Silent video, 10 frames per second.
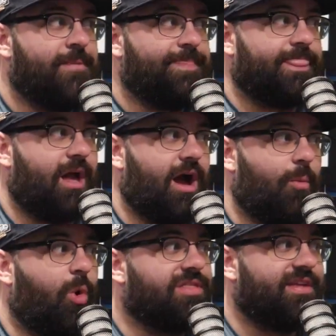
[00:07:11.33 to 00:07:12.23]

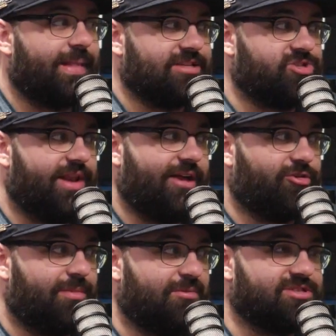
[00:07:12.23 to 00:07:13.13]
one thing that stood out
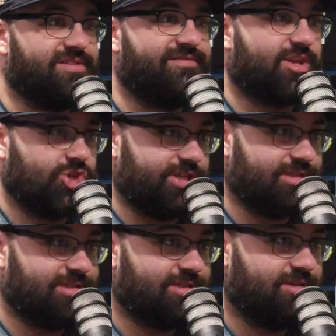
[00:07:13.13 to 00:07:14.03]
to me was the
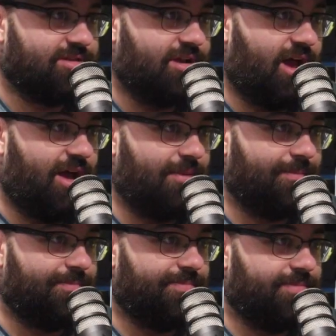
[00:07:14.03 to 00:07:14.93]
visions
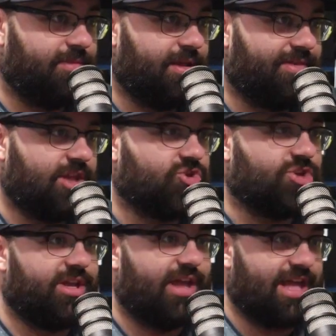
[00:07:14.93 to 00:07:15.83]
that
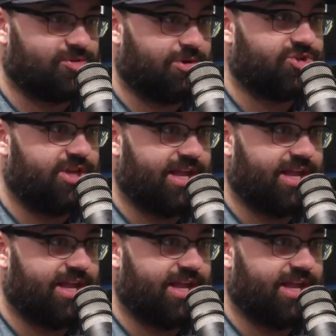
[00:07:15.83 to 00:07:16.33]
she gets when she gets